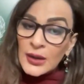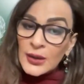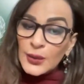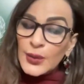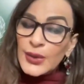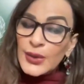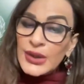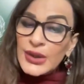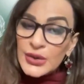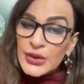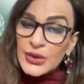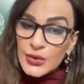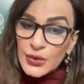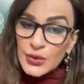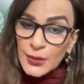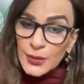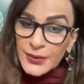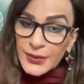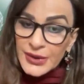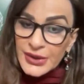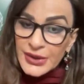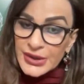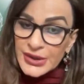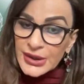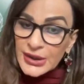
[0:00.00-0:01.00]
we need to
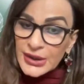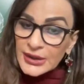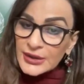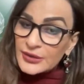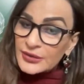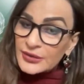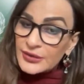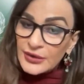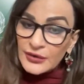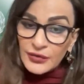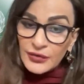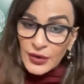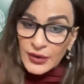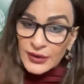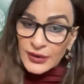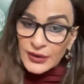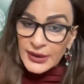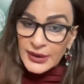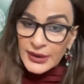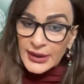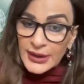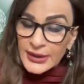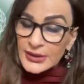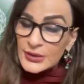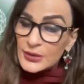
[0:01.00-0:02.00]
appreciate three, four
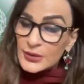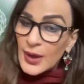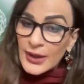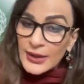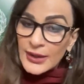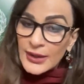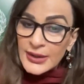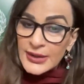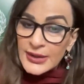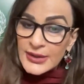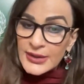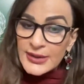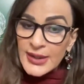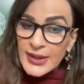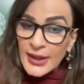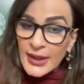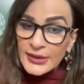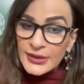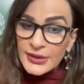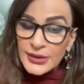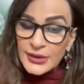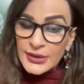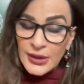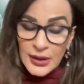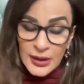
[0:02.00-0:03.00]
things. One is
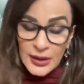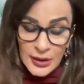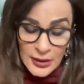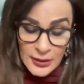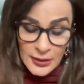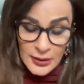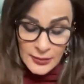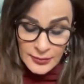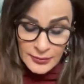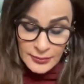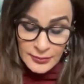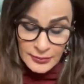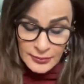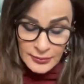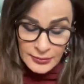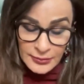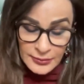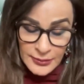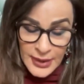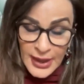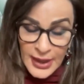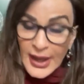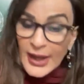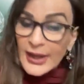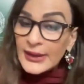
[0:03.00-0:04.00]
that
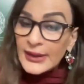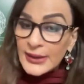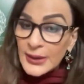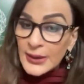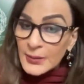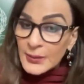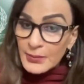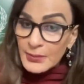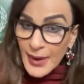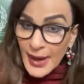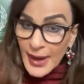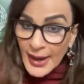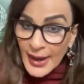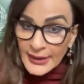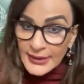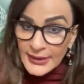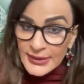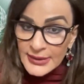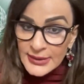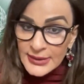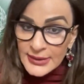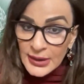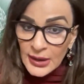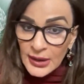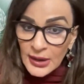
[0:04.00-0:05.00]
health
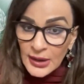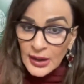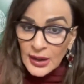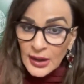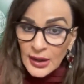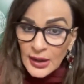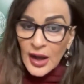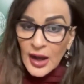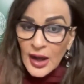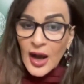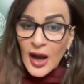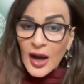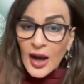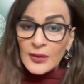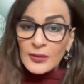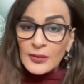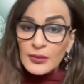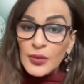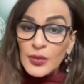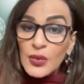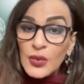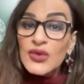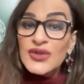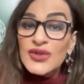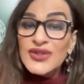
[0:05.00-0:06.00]
impacts are
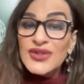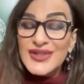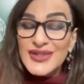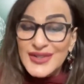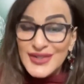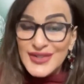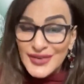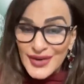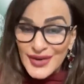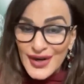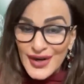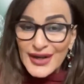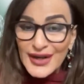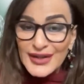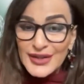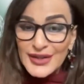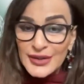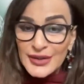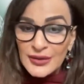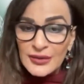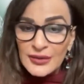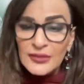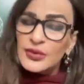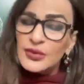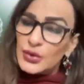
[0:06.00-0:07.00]
most
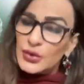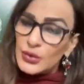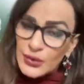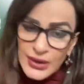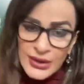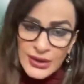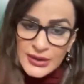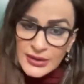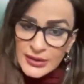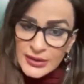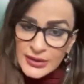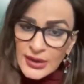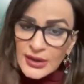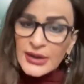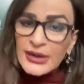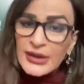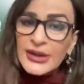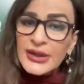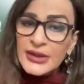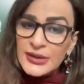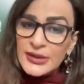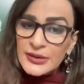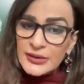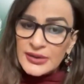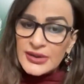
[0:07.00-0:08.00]
direct. You can
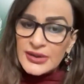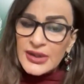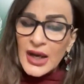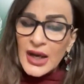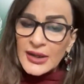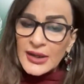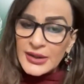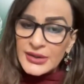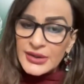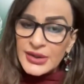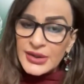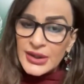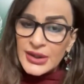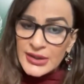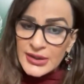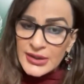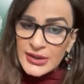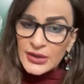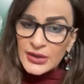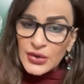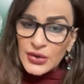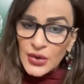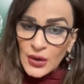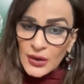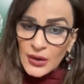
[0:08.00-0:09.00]
certainly start
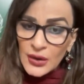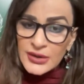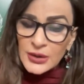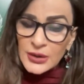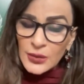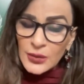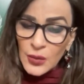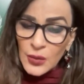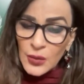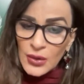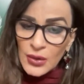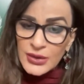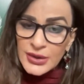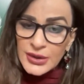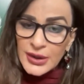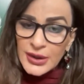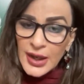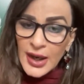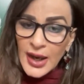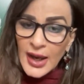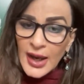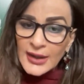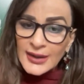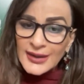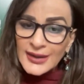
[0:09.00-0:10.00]
ingesting toxic
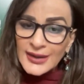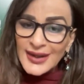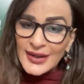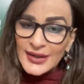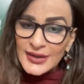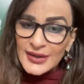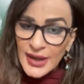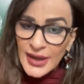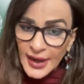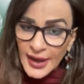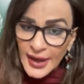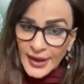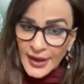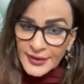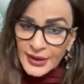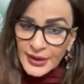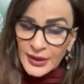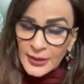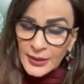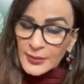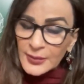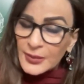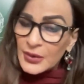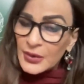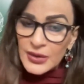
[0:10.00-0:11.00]
water and get
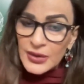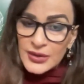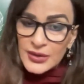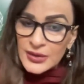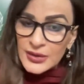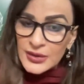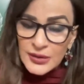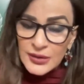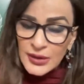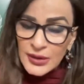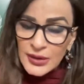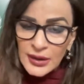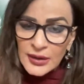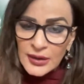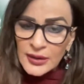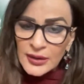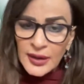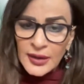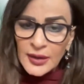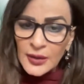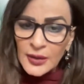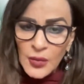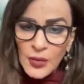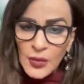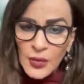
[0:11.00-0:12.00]
diarrhea because
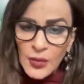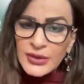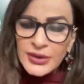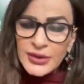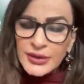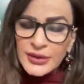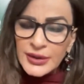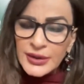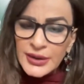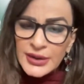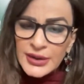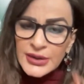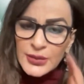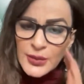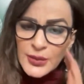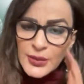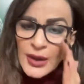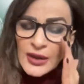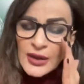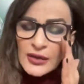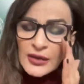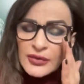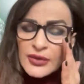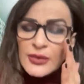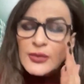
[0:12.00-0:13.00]
the water is
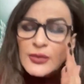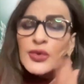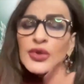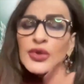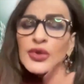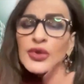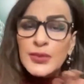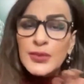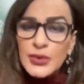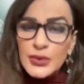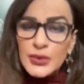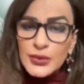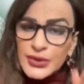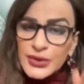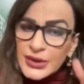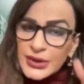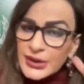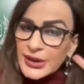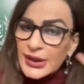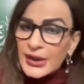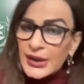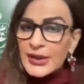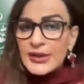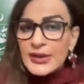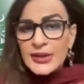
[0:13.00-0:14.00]
one of the most polluted
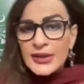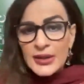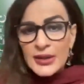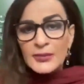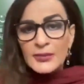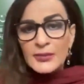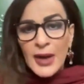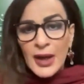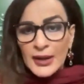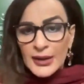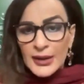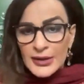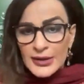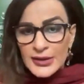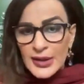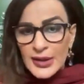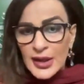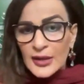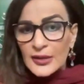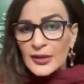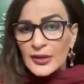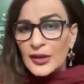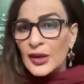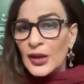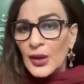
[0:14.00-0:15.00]
things in
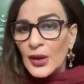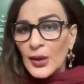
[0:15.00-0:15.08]
Pakistan,